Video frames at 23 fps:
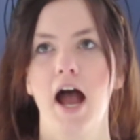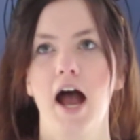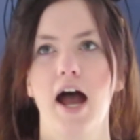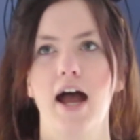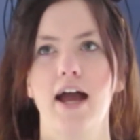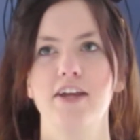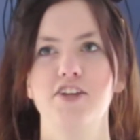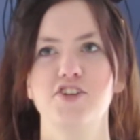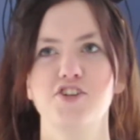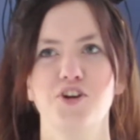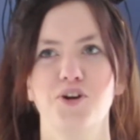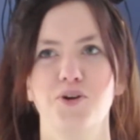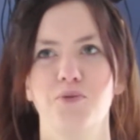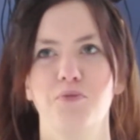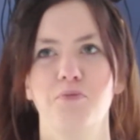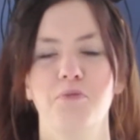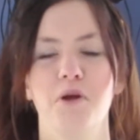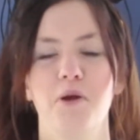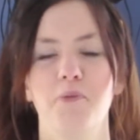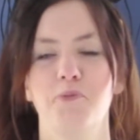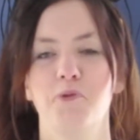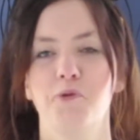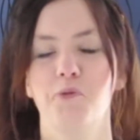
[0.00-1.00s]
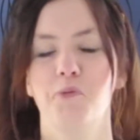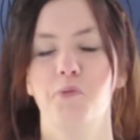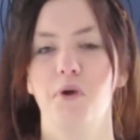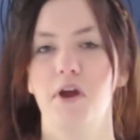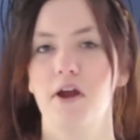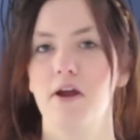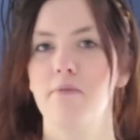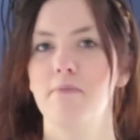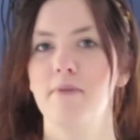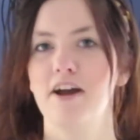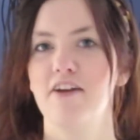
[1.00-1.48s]
I don't remember
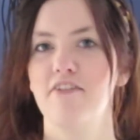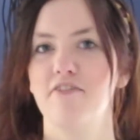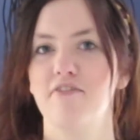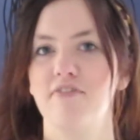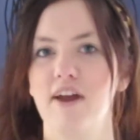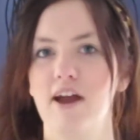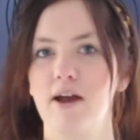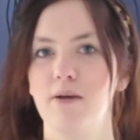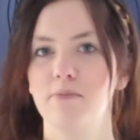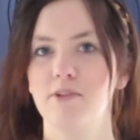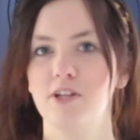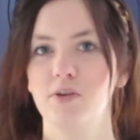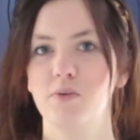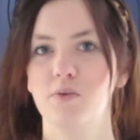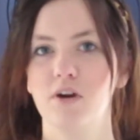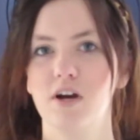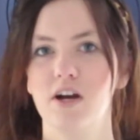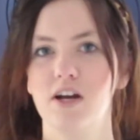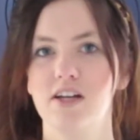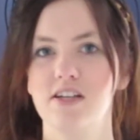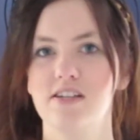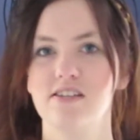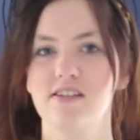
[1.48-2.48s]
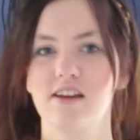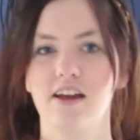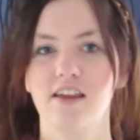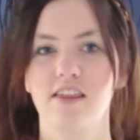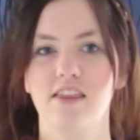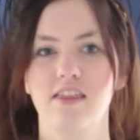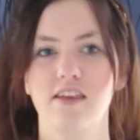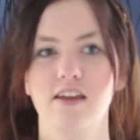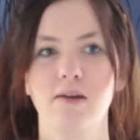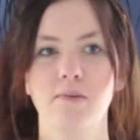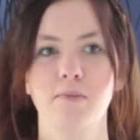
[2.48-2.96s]
where my family was. I
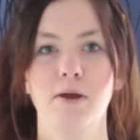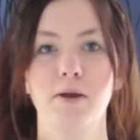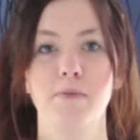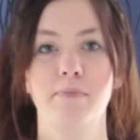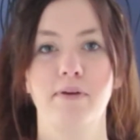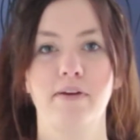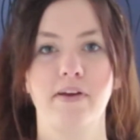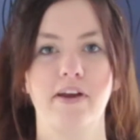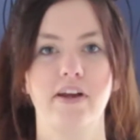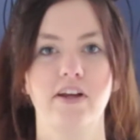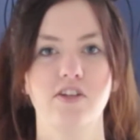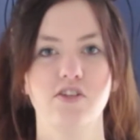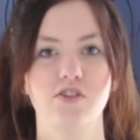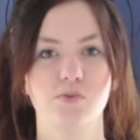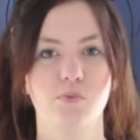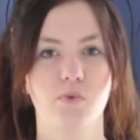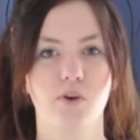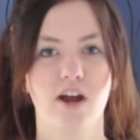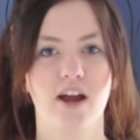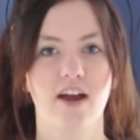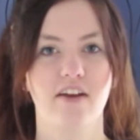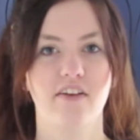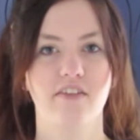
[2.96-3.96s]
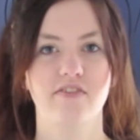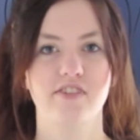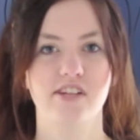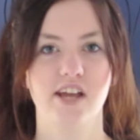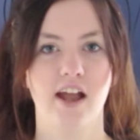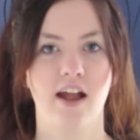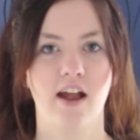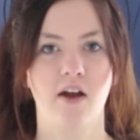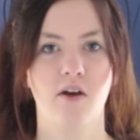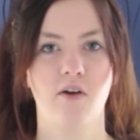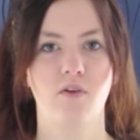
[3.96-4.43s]
think my parents were out of
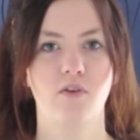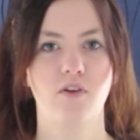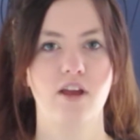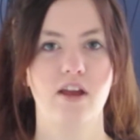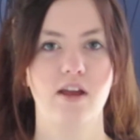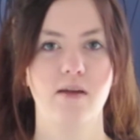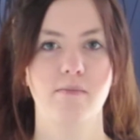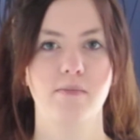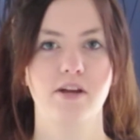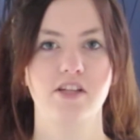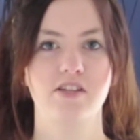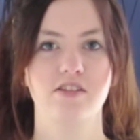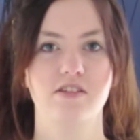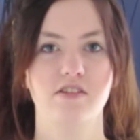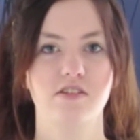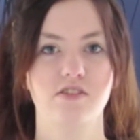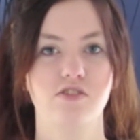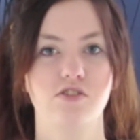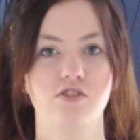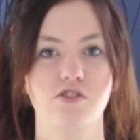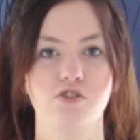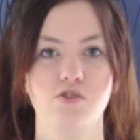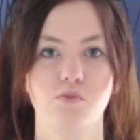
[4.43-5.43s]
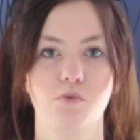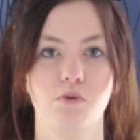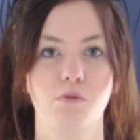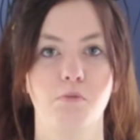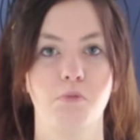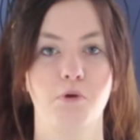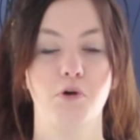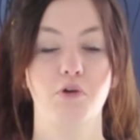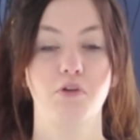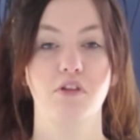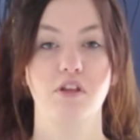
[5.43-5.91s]
town and my sisters were
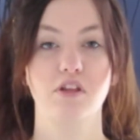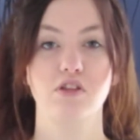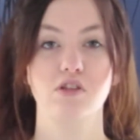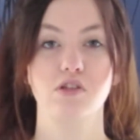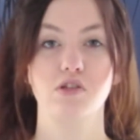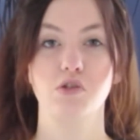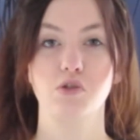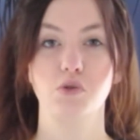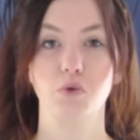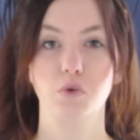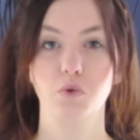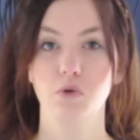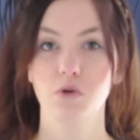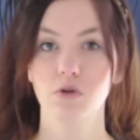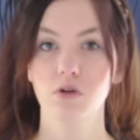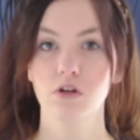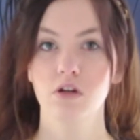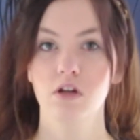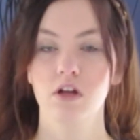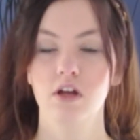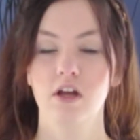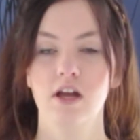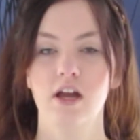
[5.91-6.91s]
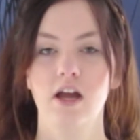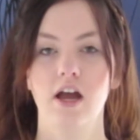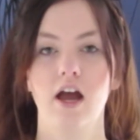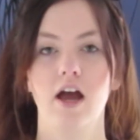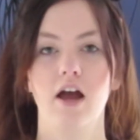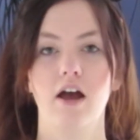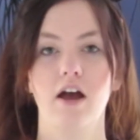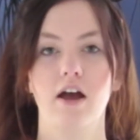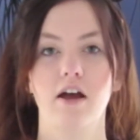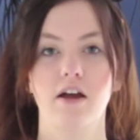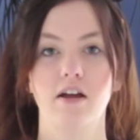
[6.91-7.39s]
both at school
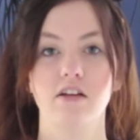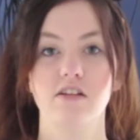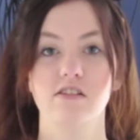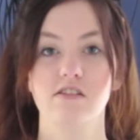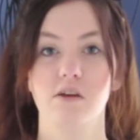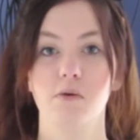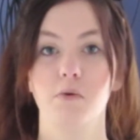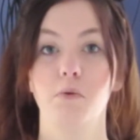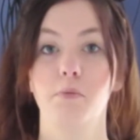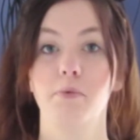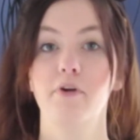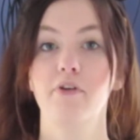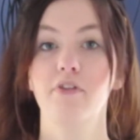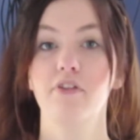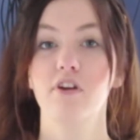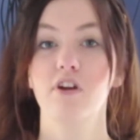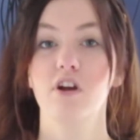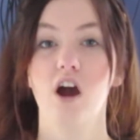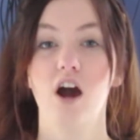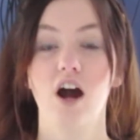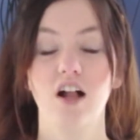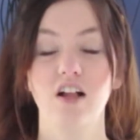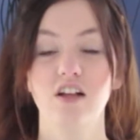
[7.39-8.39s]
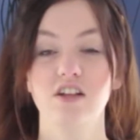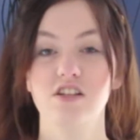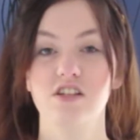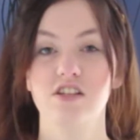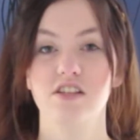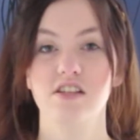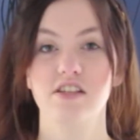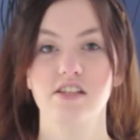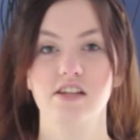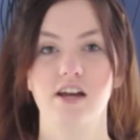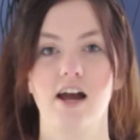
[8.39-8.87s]
because they were both in college at
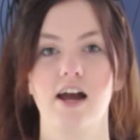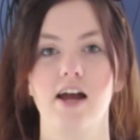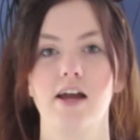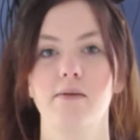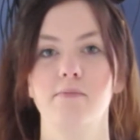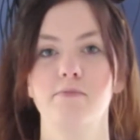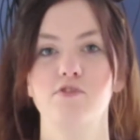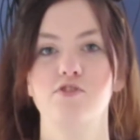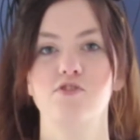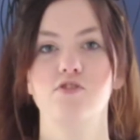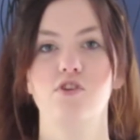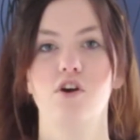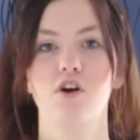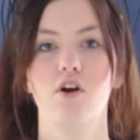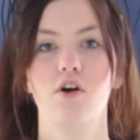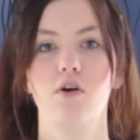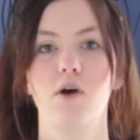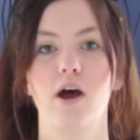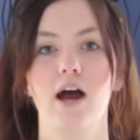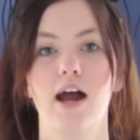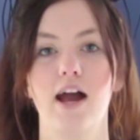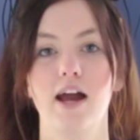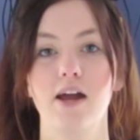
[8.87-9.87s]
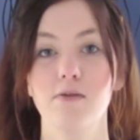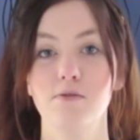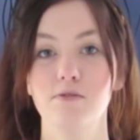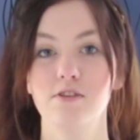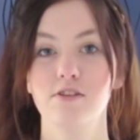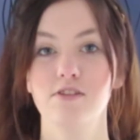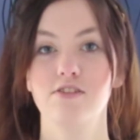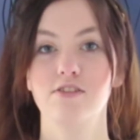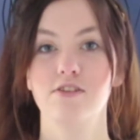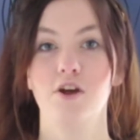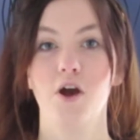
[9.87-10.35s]
the time. So I
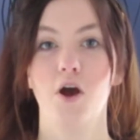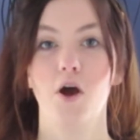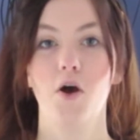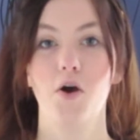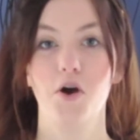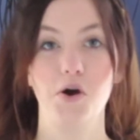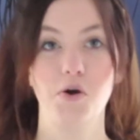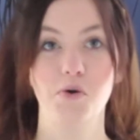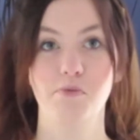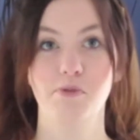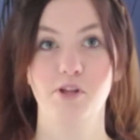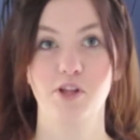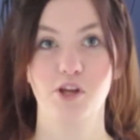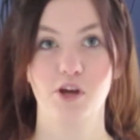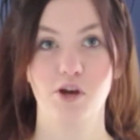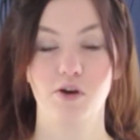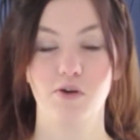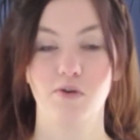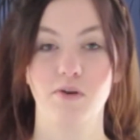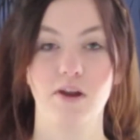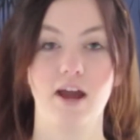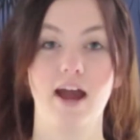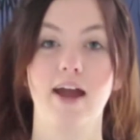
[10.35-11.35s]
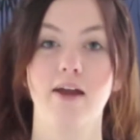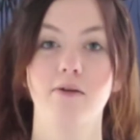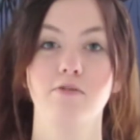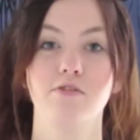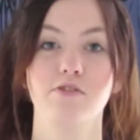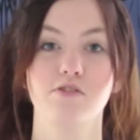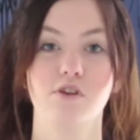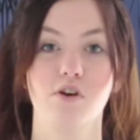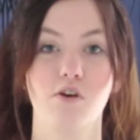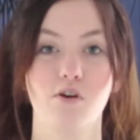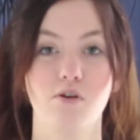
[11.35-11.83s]
was home alone. I
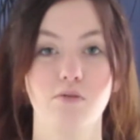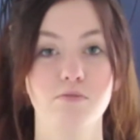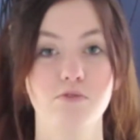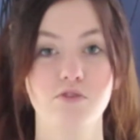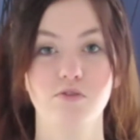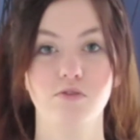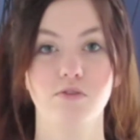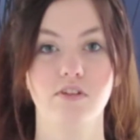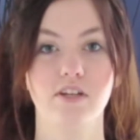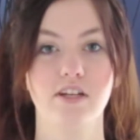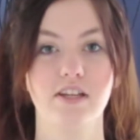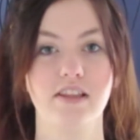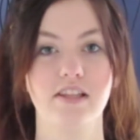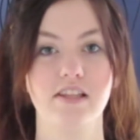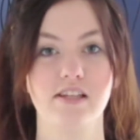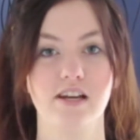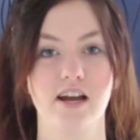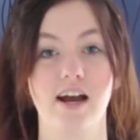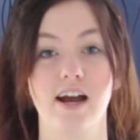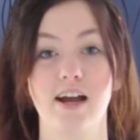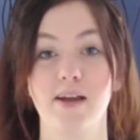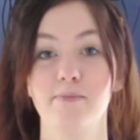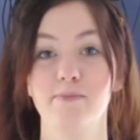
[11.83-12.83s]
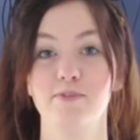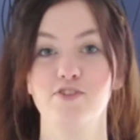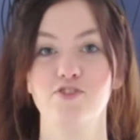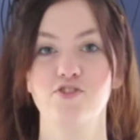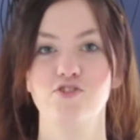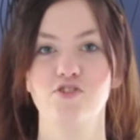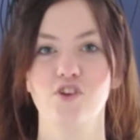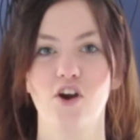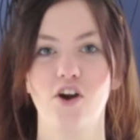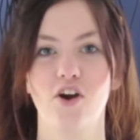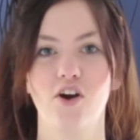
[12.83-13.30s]
was homeschooled at the time,
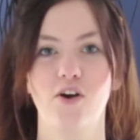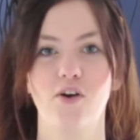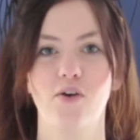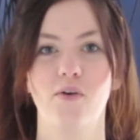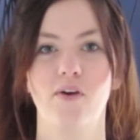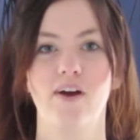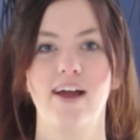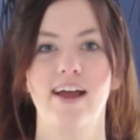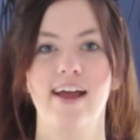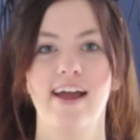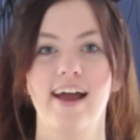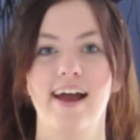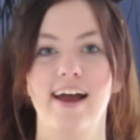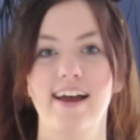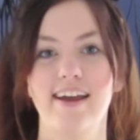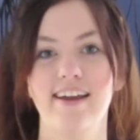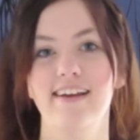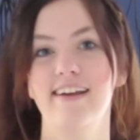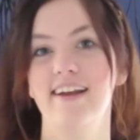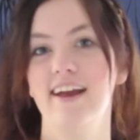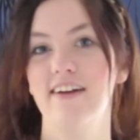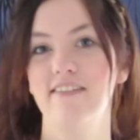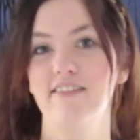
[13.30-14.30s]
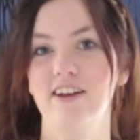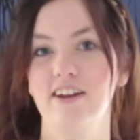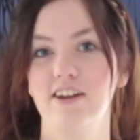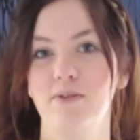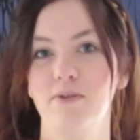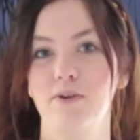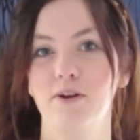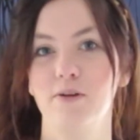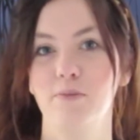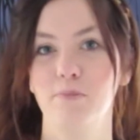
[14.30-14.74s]
so I didn't have anywhere